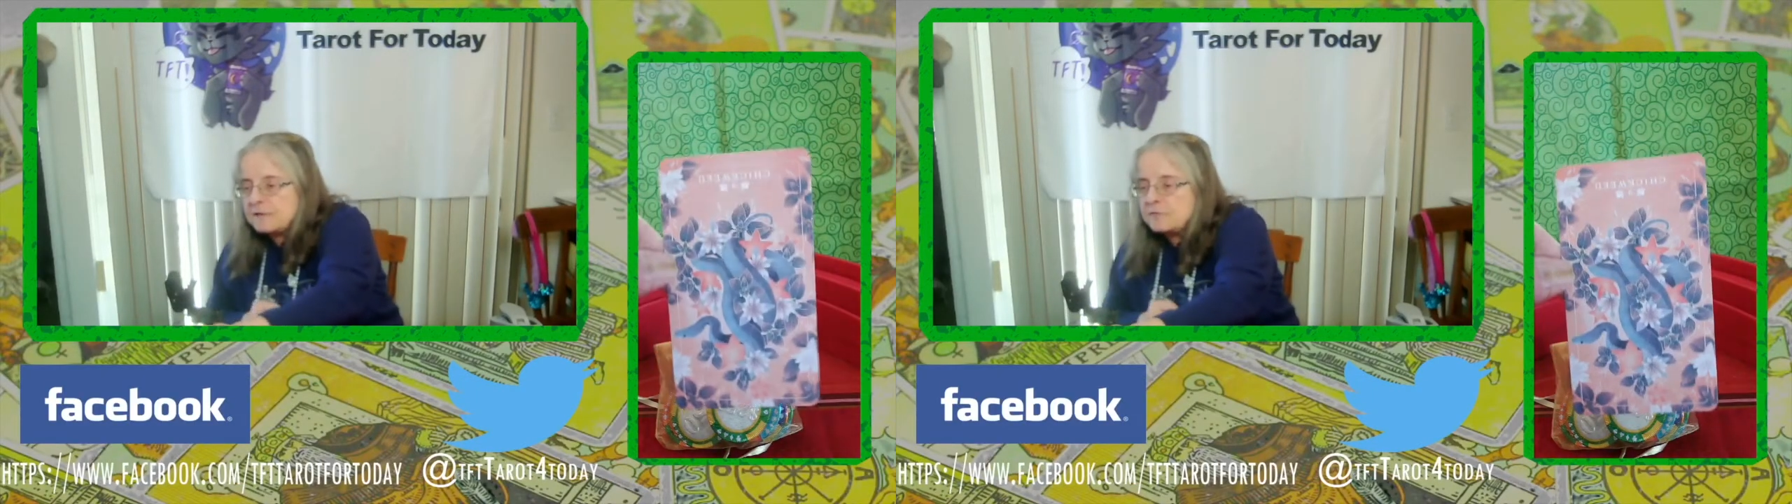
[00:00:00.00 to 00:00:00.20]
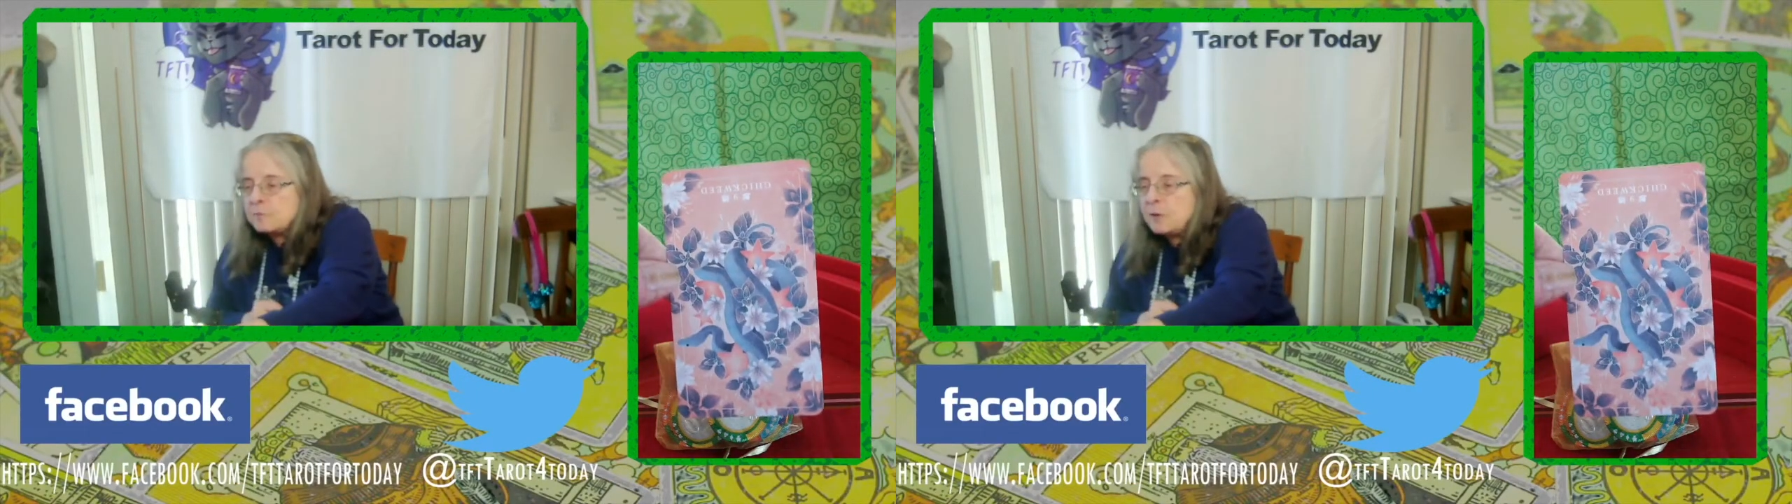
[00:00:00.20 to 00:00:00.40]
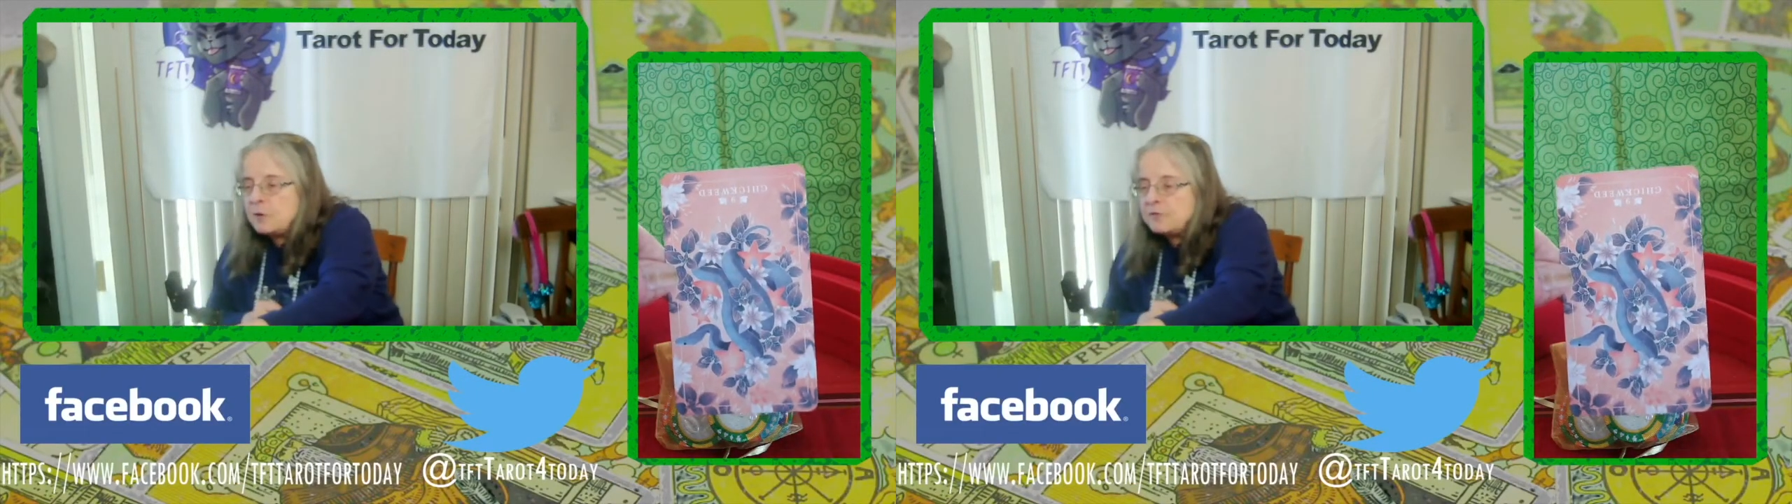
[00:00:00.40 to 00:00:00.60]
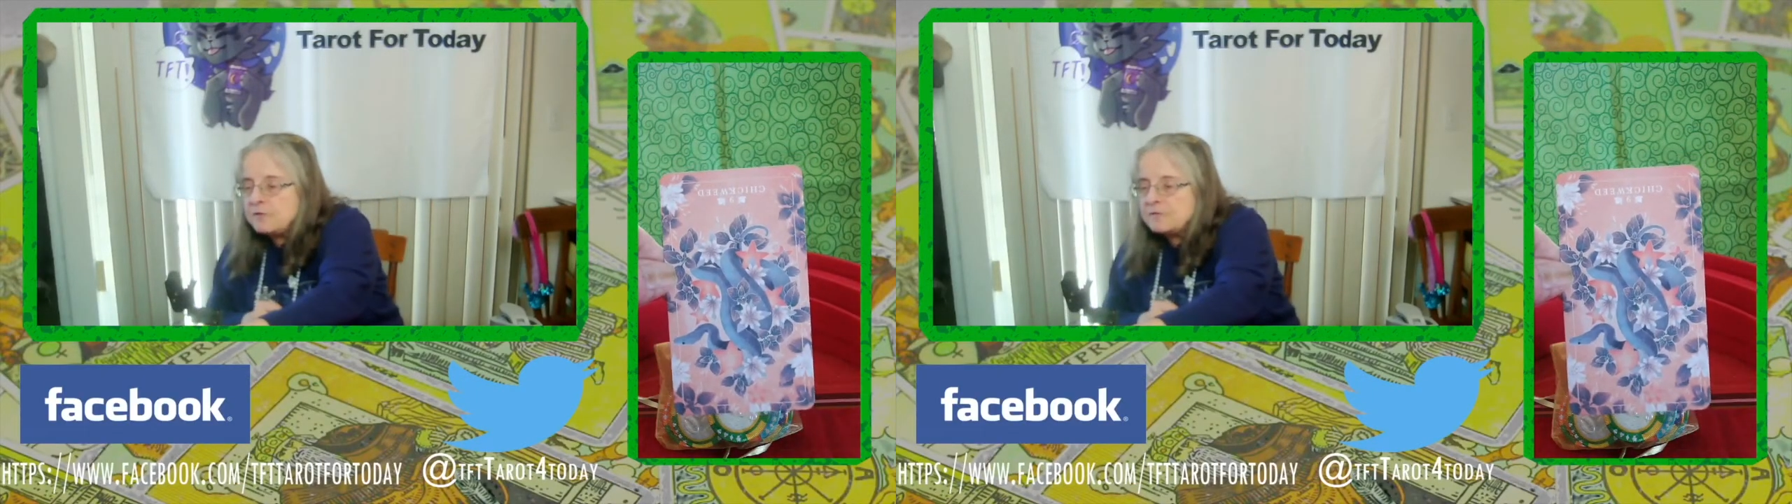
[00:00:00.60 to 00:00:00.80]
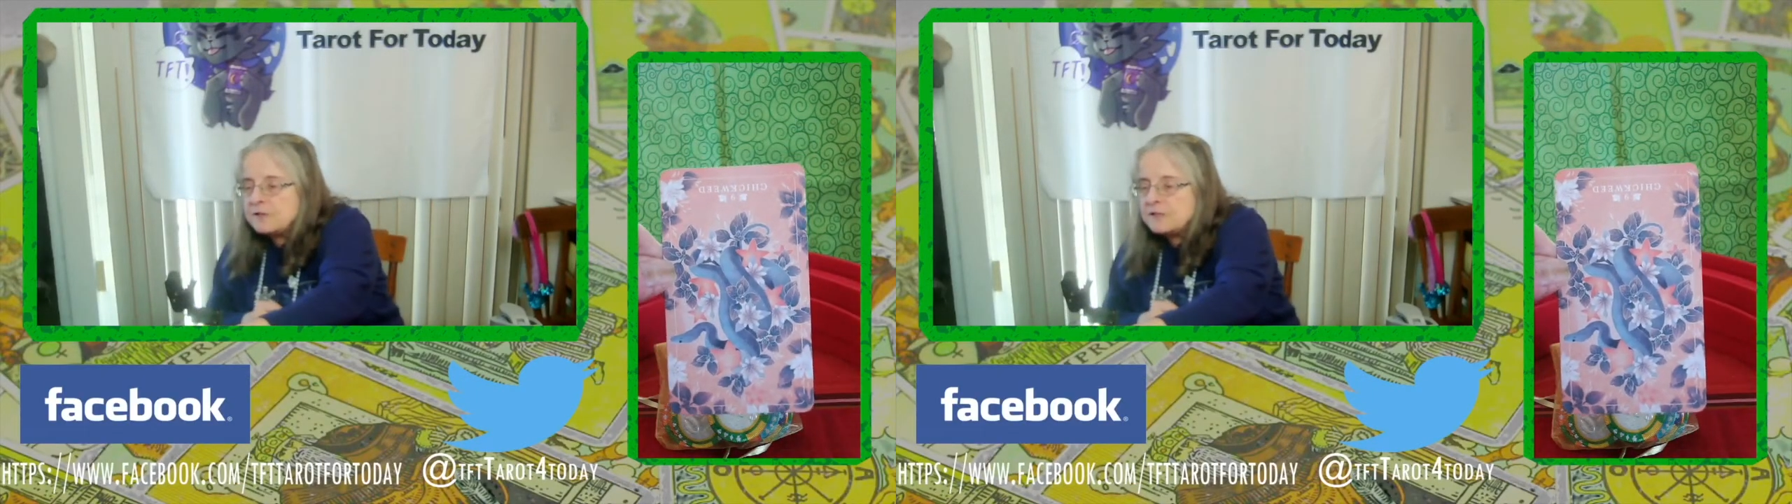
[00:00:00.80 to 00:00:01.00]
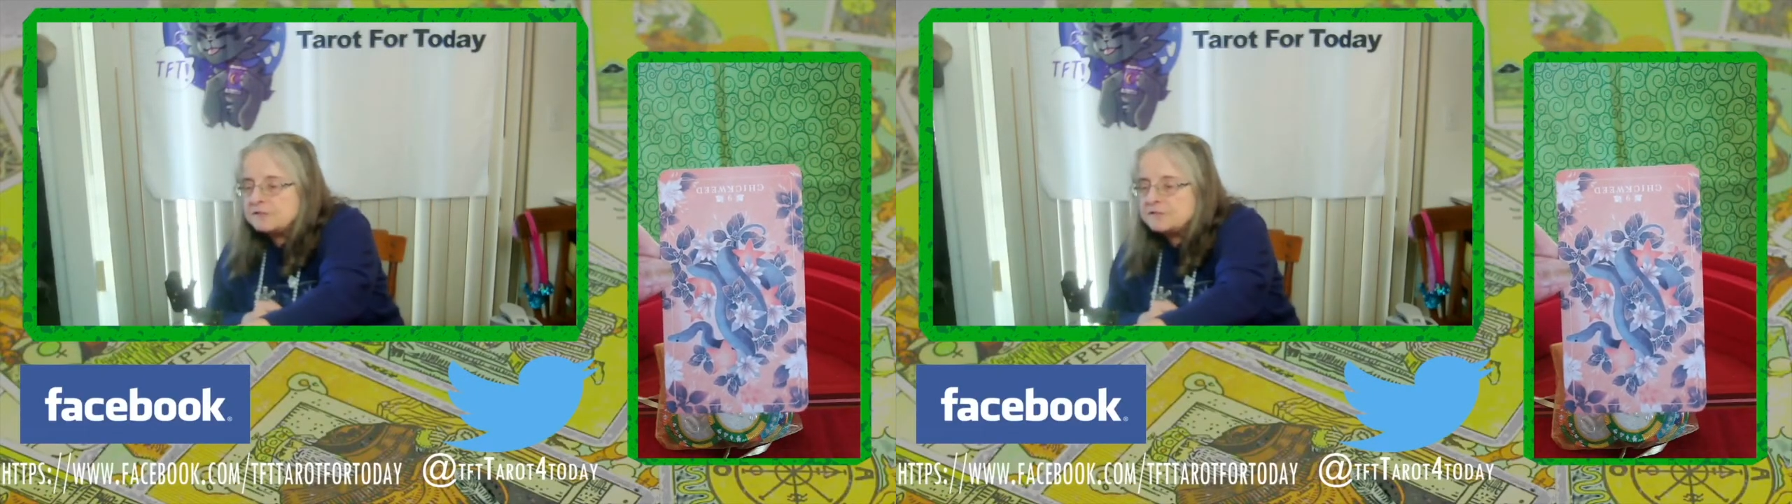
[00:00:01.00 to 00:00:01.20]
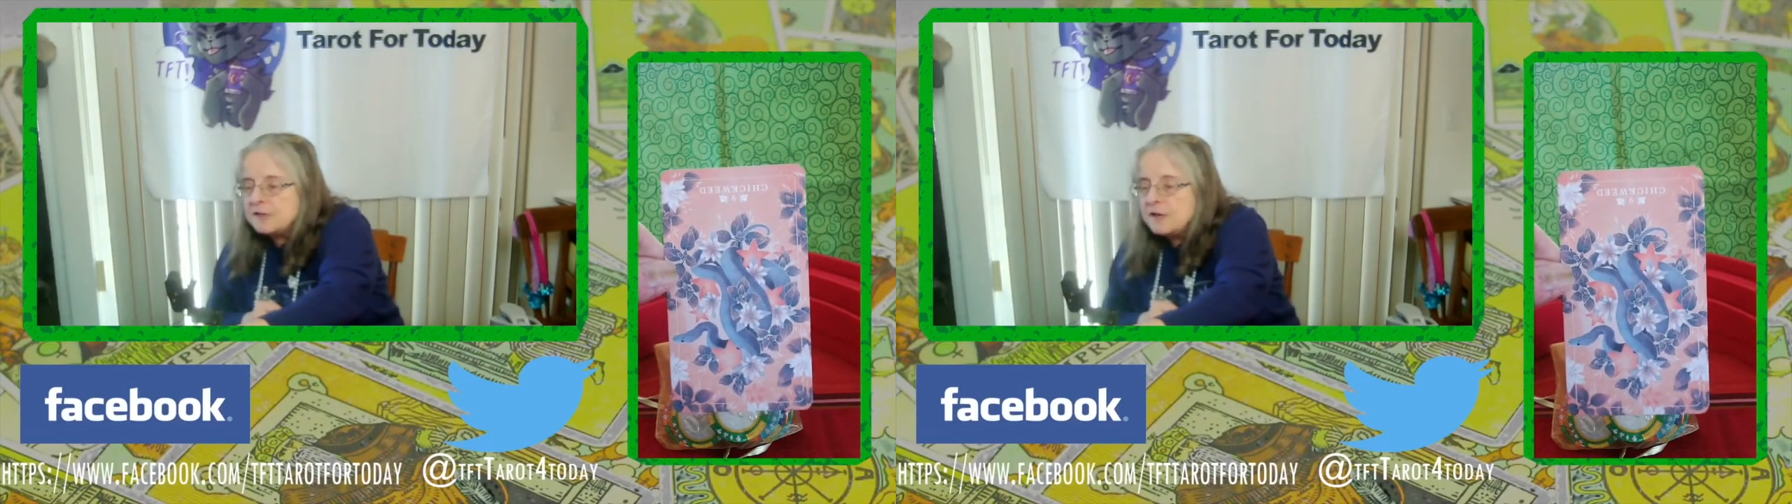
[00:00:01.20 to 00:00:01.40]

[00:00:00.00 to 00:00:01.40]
for both of these.